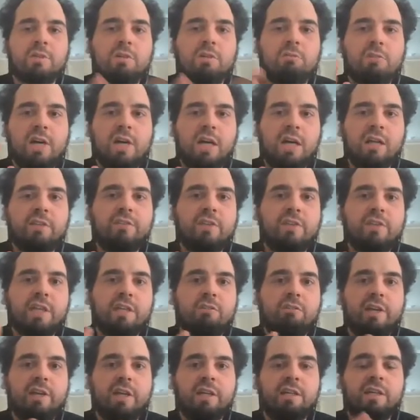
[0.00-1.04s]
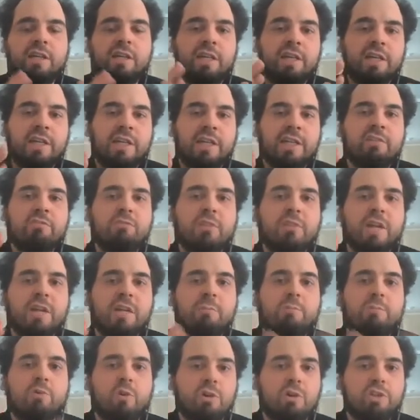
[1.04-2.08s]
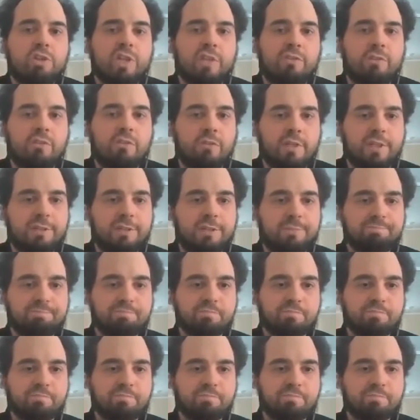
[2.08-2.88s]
grants and run projects on it.